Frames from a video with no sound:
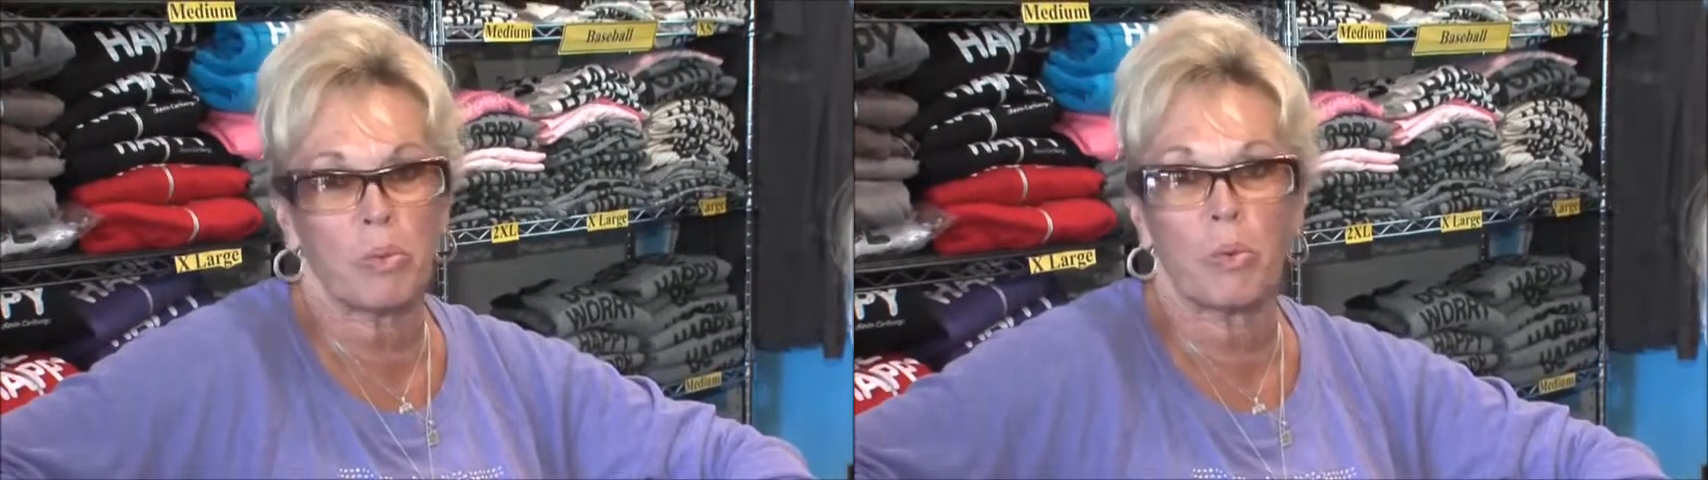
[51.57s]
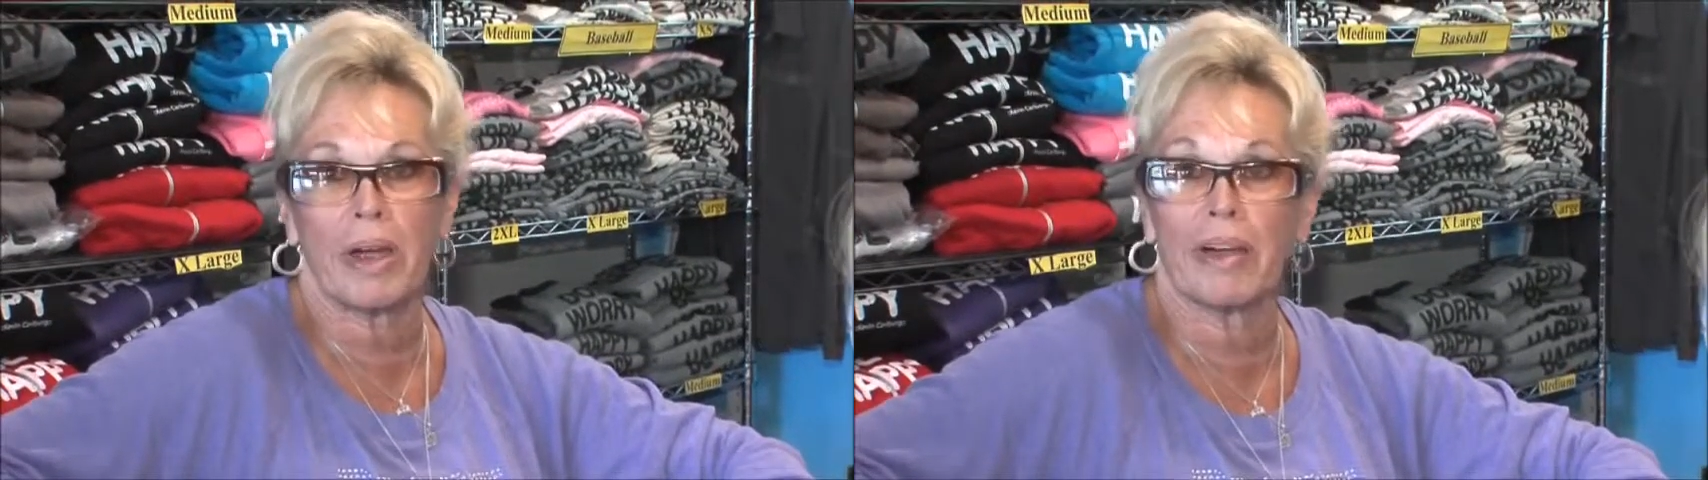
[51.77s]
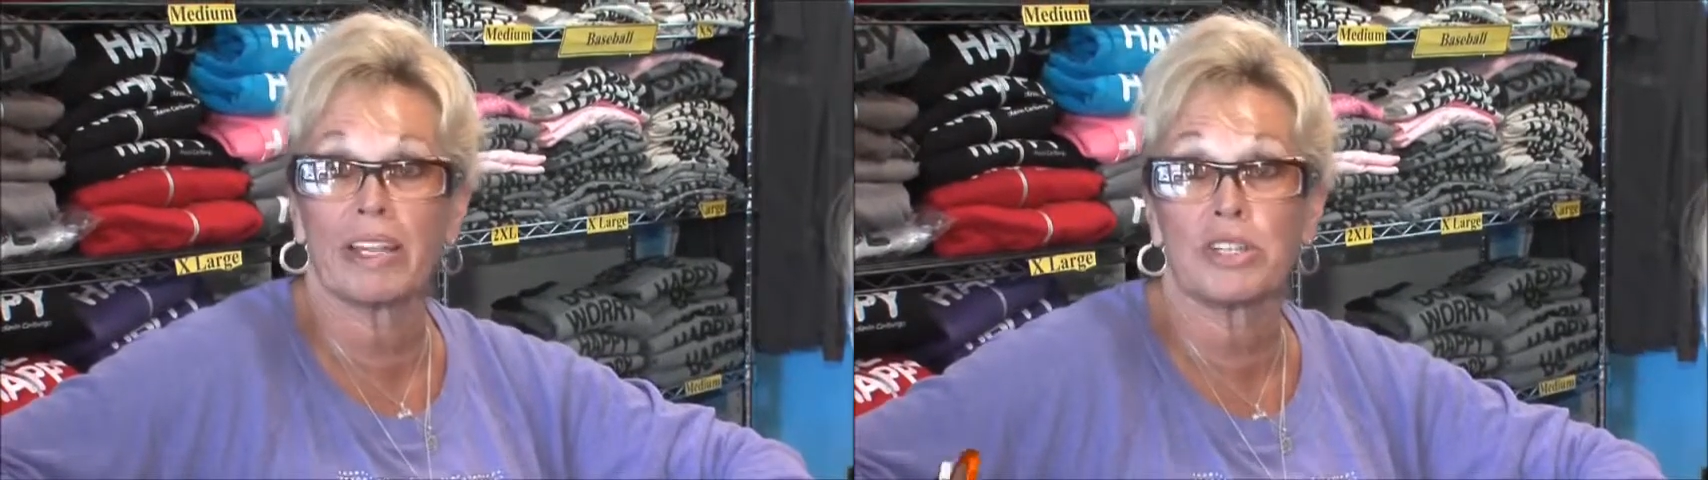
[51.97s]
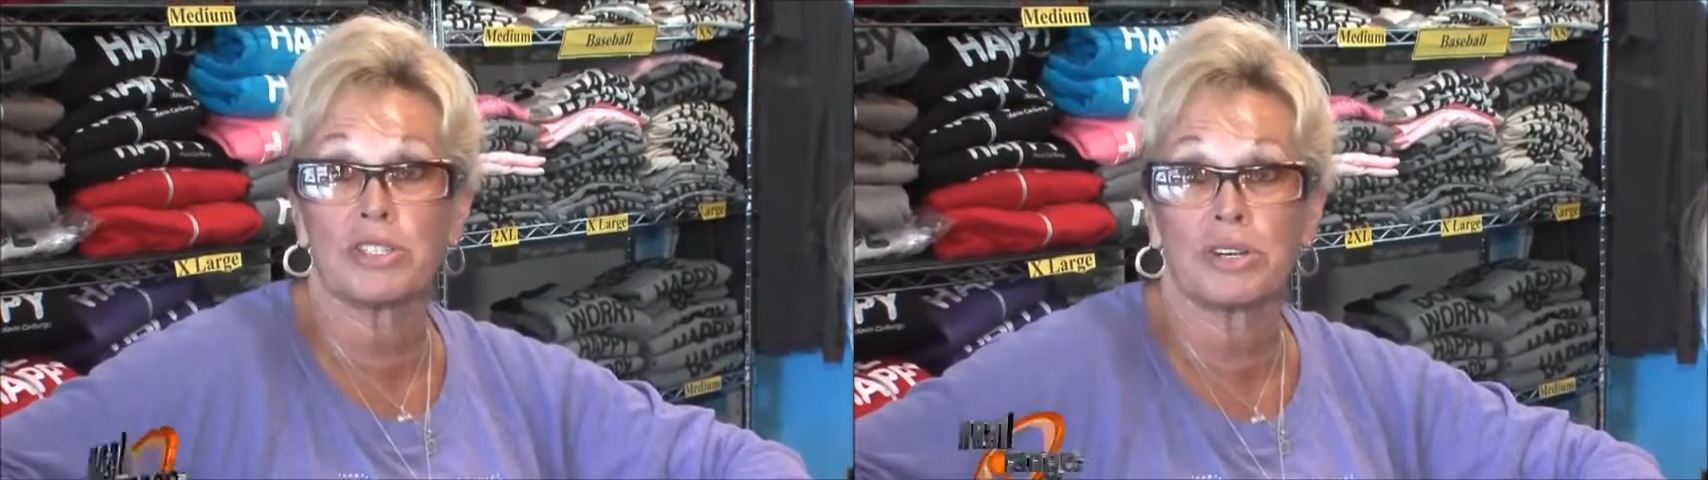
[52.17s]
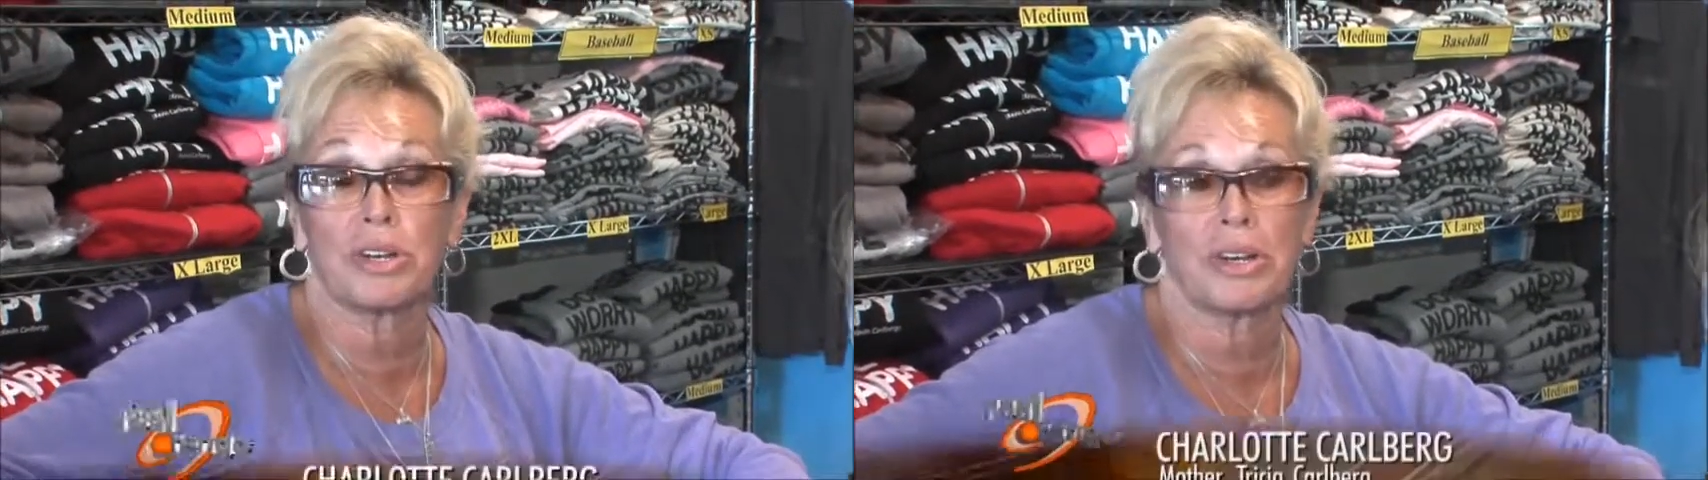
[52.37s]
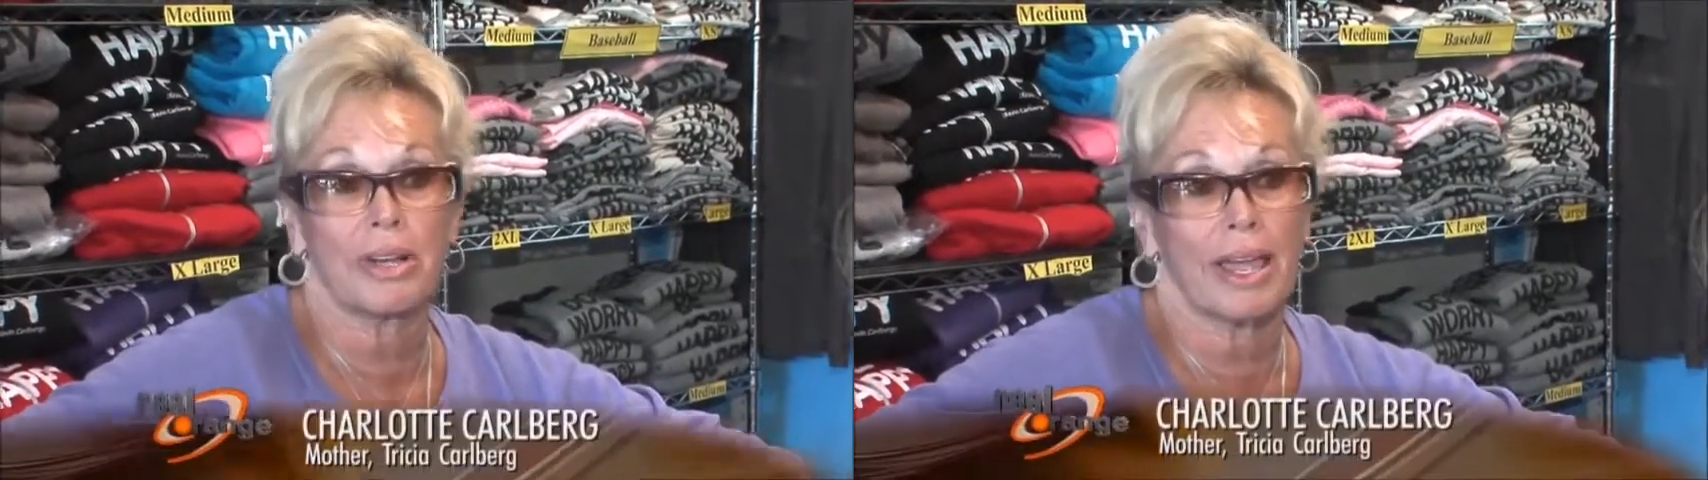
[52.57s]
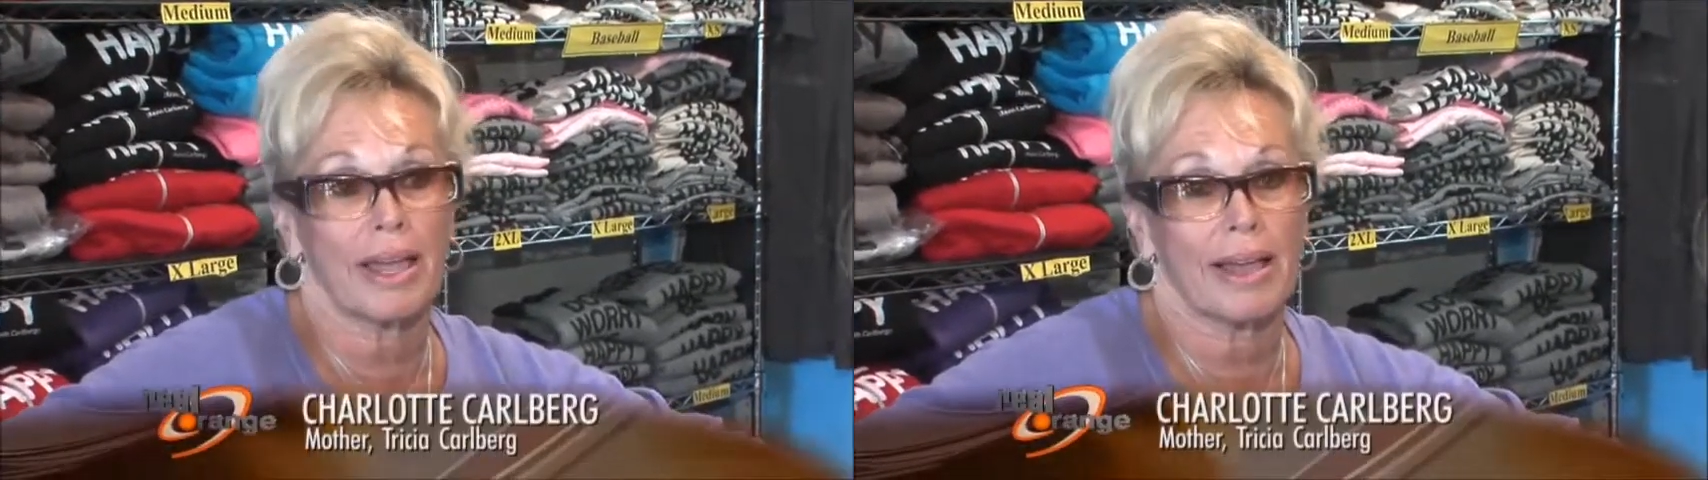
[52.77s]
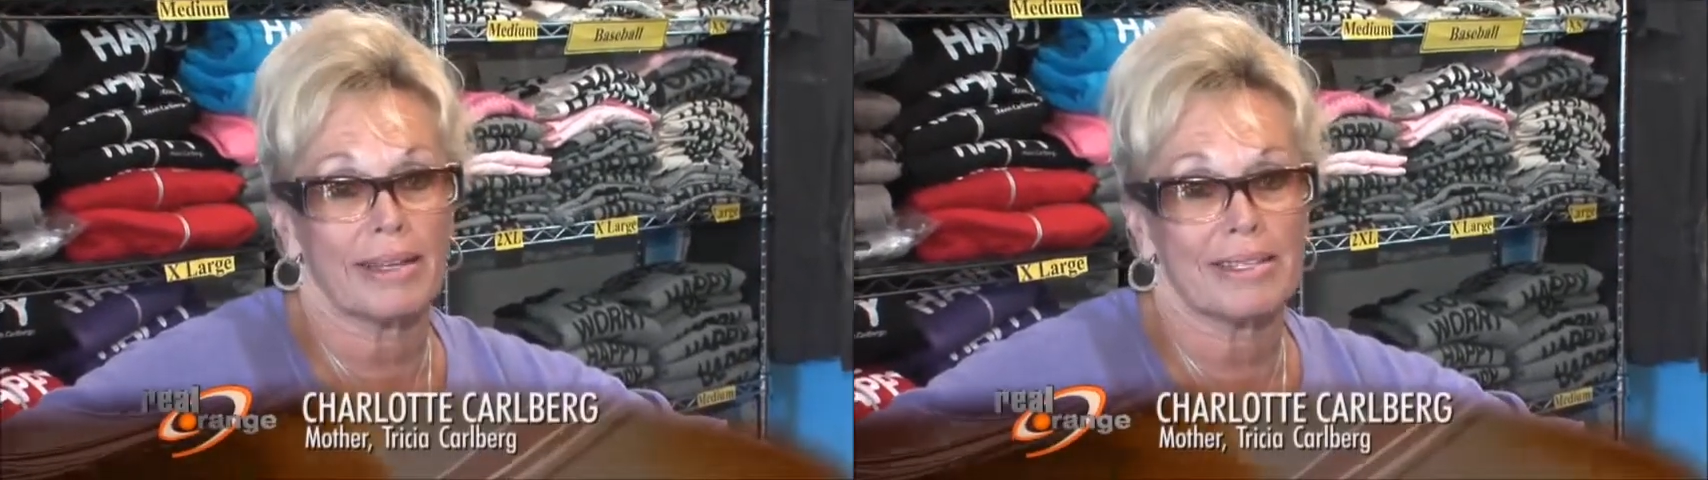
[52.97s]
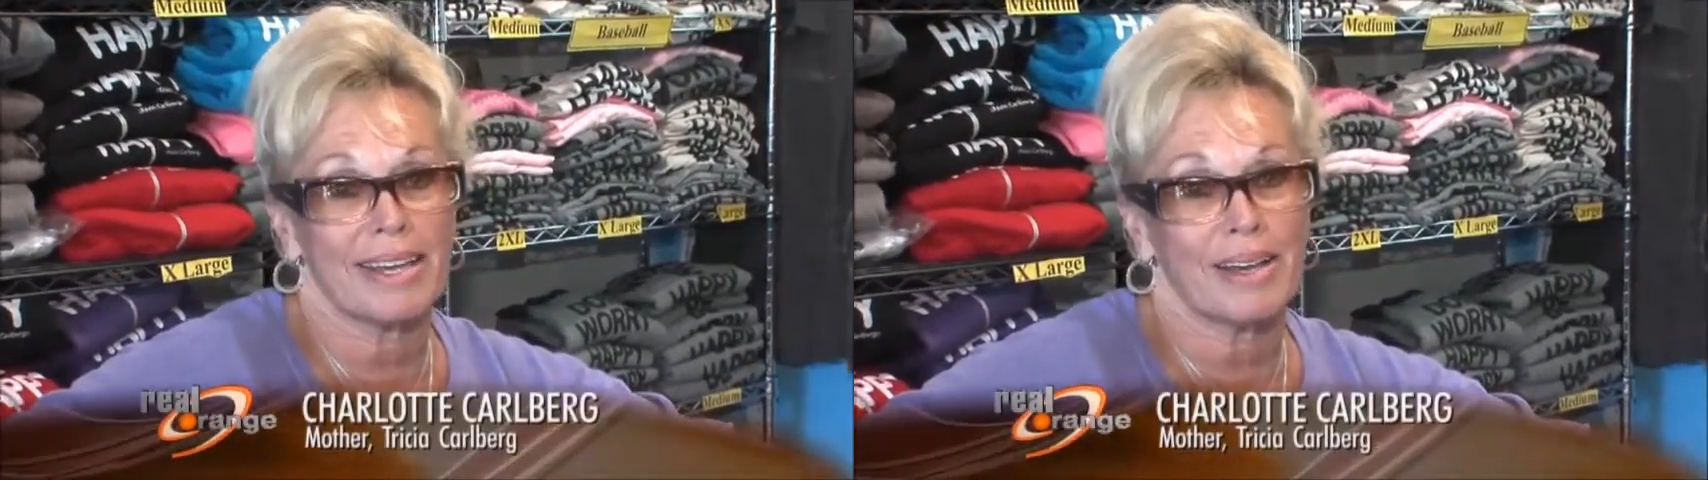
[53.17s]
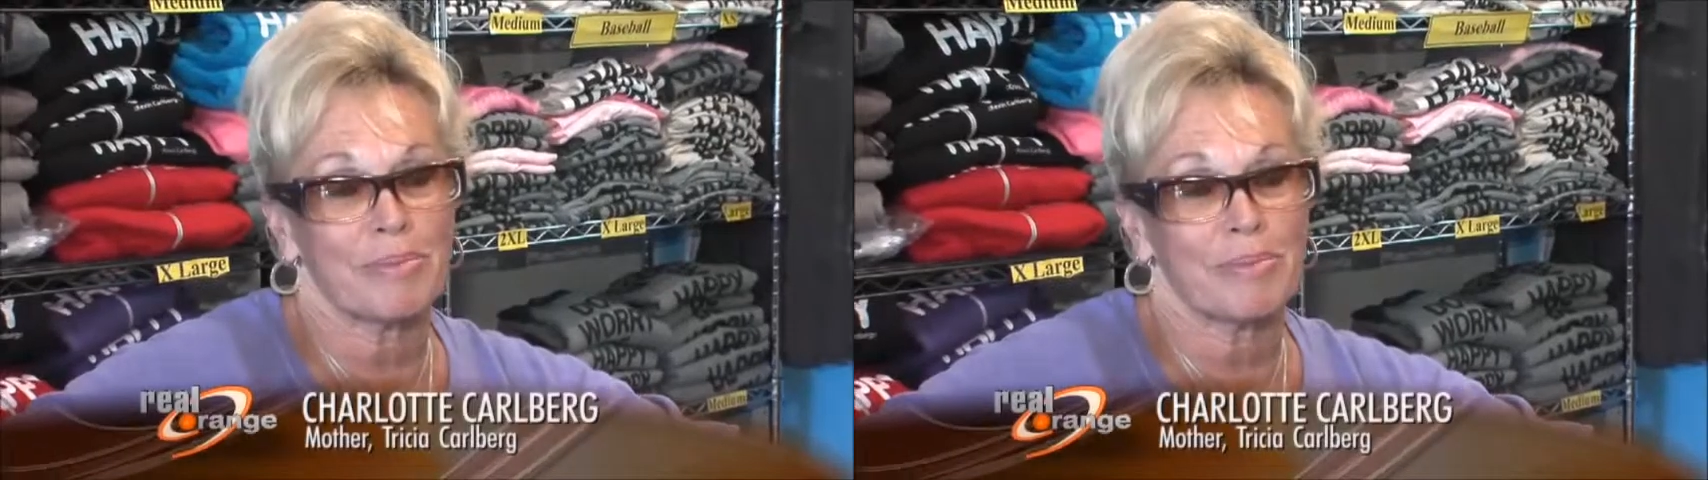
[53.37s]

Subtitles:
wearing the shirt and